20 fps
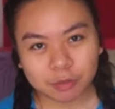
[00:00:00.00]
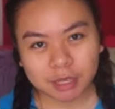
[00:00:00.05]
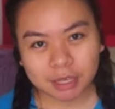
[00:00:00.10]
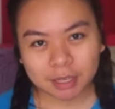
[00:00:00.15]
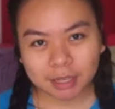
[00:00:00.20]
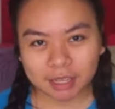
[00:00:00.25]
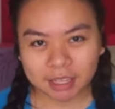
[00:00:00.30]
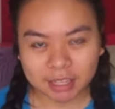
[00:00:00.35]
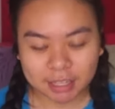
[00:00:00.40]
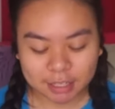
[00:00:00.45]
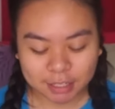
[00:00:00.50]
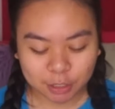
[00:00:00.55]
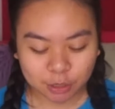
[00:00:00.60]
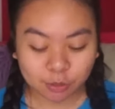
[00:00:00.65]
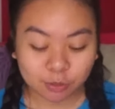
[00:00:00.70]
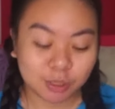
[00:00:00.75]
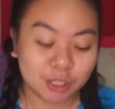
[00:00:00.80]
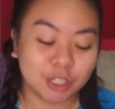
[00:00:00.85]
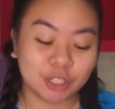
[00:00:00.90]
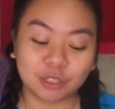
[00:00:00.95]
Week. It is
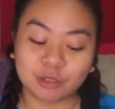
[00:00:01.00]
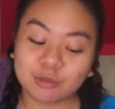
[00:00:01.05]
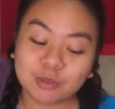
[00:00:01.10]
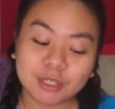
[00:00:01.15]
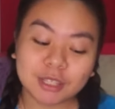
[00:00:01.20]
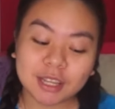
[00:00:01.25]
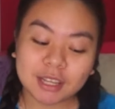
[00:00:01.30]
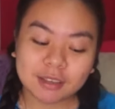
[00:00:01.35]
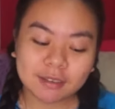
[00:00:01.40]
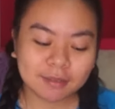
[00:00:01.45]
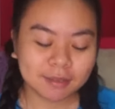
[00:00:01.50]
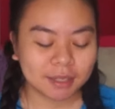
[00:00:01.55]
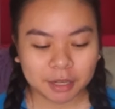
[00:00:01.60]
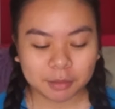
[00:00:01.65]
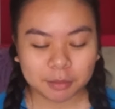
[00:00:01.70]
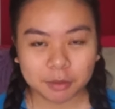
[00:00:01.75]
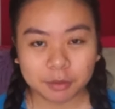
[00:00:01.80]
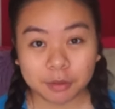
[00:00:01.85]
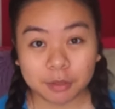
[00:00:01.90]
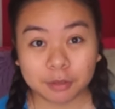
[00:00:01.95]
Holy Tuesday.
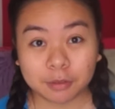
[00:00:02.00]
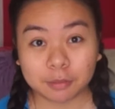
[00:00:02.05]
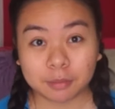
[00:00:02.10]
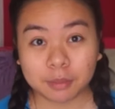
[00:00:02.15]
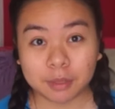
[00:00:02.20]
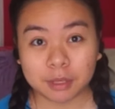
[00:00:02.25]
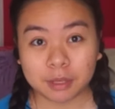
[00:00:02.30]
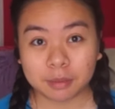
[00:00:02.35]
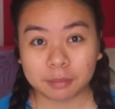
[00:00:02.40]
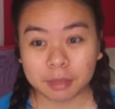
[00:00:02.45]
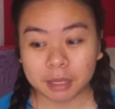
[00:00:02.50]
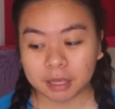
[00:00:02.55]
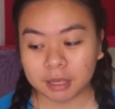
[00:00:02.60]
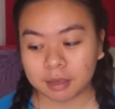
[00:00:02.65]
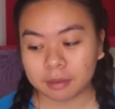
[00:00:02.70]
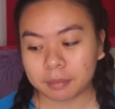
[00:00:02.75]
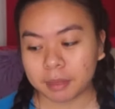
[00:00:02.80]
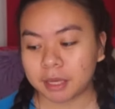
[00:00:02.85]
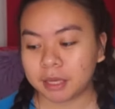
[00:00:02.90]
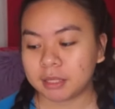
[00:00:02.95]
I'm going to be
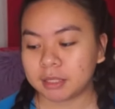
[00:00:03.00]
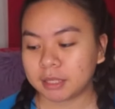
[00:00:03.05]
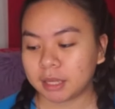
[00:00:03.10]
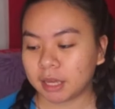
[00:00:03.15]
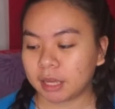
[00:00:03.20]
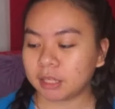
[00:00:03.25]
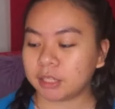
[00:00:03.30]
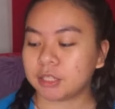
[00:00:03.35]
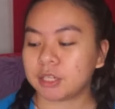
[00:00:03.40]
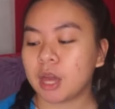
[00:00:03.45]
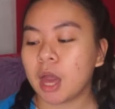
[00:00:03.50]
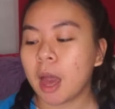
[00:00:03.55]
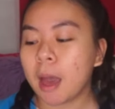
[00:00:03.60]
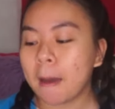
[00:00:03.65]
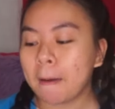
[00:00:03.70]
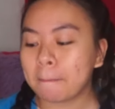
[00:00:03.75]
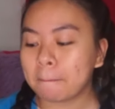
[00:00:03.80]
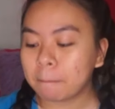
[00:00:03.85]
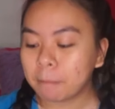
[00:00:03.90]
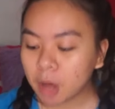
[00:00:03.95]
making my sketch
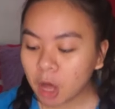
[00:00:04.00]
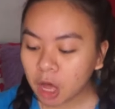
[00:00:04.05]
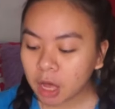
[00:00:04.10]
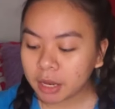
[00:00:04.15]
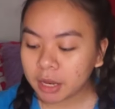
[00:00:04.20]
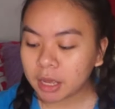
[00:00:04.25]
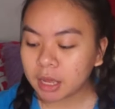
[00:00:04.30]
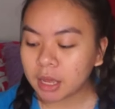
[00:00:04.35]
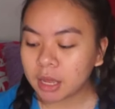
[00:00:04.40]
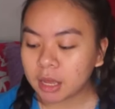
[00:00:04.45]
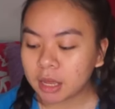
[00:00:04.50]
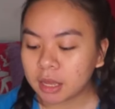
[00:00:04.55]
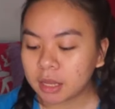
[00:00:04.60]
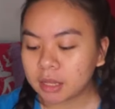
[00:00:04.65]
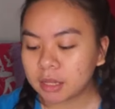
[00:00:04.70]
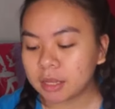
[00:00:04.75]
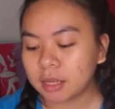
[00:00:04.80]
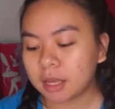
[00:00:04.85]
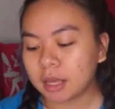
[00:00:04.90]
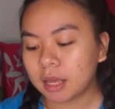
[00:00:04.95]

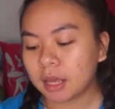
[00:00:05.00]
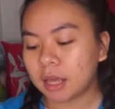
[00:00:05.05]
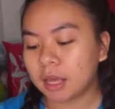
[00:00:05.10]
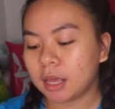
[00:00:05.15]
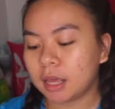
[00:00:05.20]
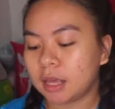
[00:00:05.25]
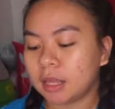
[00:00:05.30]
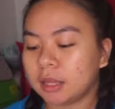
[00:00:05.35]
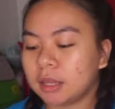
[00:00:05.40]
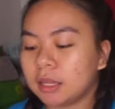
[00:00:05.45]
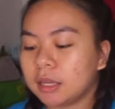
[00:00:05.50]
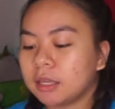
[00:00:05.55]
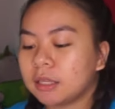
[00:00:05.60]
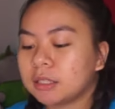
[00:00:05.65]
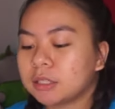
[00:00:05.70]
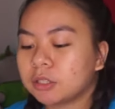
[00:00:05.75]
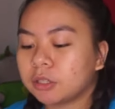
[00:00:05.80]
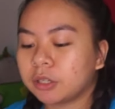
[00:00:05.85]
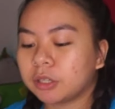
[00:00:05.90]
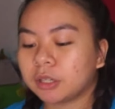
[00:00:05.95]
model. And
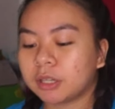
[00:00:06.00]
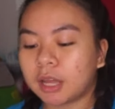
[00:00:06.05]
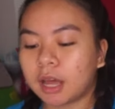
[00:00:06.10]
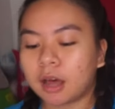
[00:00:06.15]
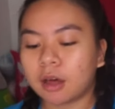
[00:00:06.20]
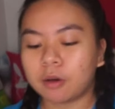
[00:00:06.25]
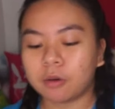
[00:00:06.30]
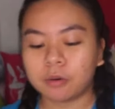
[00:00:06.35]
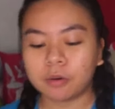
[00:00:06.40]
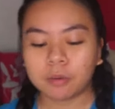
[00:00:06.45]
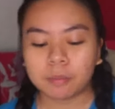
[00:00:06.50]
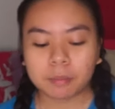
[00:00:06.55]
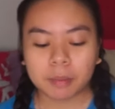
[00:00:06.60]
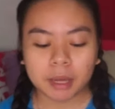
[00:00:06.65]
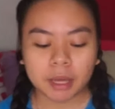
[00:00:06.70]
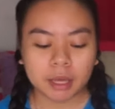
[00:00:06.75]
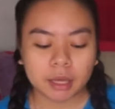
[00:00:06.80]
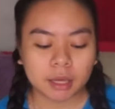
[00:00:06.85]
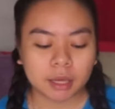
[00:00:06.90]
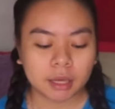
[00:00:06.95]
nag-start na ako
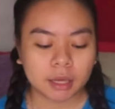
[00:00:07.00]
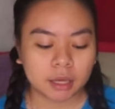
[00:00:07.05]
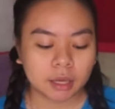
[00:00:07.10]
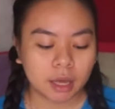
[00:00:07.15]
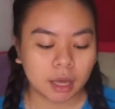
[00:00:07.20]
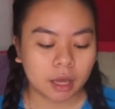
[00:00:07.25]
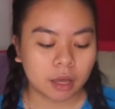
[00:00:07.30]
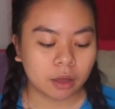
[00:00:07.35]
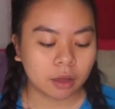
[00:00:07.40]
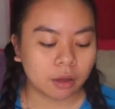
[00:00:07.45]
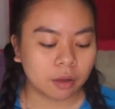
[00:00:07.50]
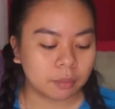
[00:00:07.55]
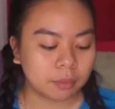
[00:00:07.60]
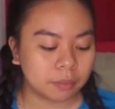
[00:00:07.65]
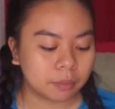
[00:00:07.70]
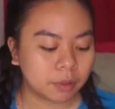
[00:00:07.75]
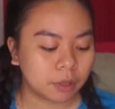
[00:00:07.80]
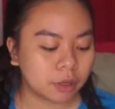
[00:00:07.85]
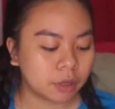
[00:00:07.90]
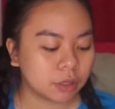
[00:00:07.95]
by
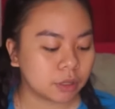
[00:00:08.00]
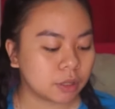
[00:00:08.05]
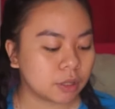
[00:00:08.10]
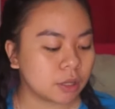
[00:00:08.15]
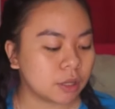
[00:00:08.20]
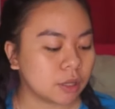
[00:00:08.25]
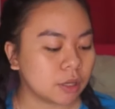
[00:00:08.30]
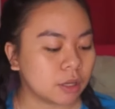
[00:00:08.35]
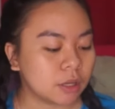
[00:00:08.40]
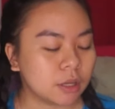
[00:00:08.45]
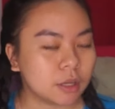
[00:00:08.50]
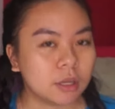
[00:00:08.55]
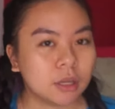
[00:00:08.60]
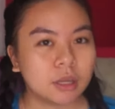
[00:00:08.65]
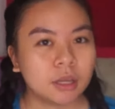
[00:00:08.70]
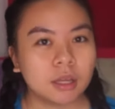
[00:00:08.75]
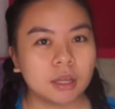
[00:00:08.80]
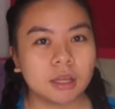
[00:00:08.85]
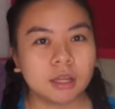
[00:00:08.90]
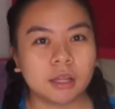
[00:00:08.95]
cutting
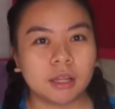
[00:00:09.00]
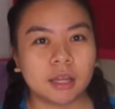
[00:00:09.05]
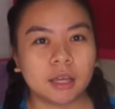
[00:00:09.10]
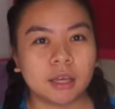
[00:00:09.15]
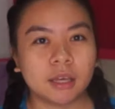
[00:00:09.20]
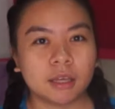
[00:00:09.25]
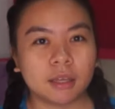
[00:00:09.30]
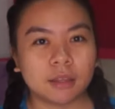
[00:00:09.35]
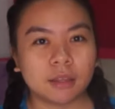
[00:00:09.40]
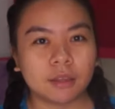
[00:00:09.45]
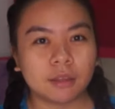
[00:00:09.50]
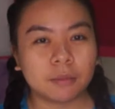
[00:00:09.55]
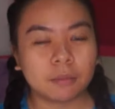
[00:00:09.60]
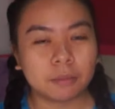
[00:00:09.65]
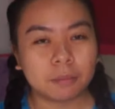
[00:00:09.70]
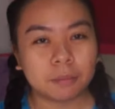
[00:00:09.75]
like the